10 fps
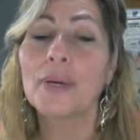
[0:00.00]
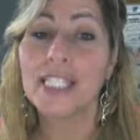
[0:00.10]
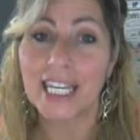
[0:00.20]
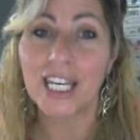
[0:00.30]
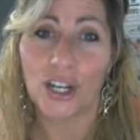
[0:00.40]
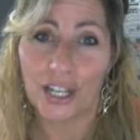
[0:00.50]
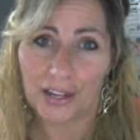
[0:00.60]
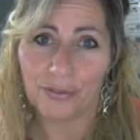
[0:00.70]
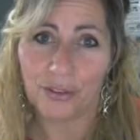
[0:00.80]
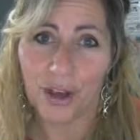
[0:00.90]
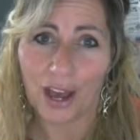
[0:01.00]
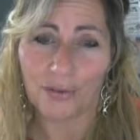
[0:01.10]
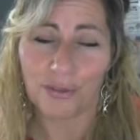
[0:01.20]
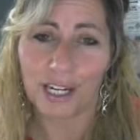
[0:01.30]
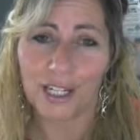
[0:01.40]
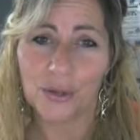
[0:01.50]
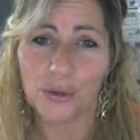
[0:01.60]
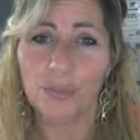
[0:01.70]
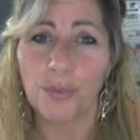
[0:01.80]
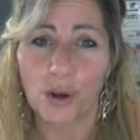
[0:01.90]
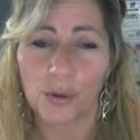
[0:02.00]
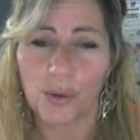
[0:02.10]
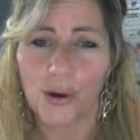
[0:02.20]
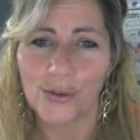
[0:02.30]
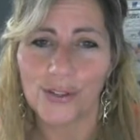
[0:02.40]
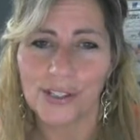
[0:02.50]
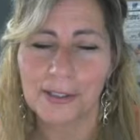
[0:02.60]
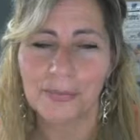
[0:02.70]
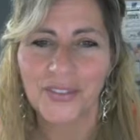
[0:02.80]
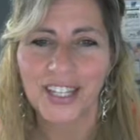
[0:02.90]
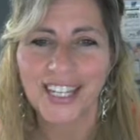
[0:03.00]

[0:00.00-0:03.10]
particularly if you have really good blog posts.